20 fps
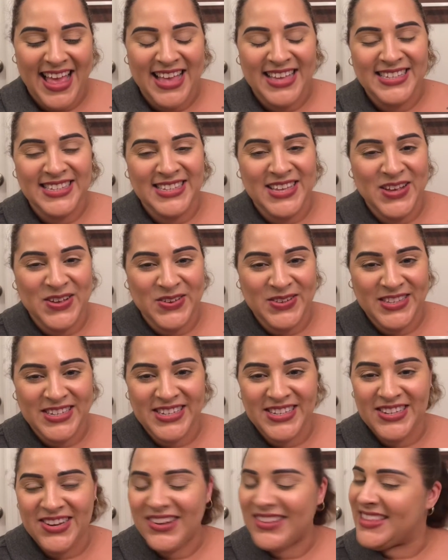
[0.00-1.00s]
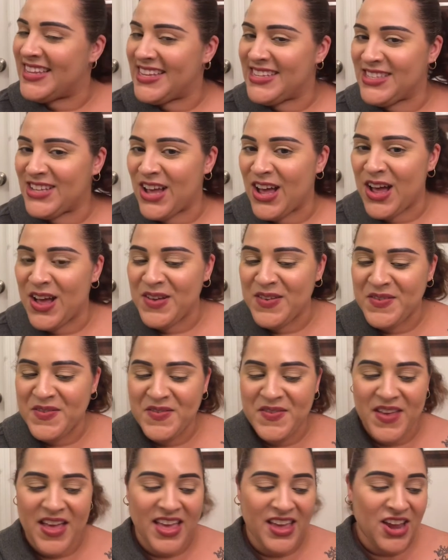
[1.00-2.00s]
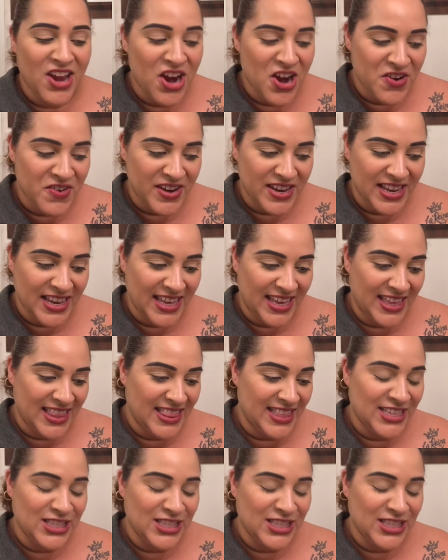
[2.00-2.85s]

so to start things off, currently the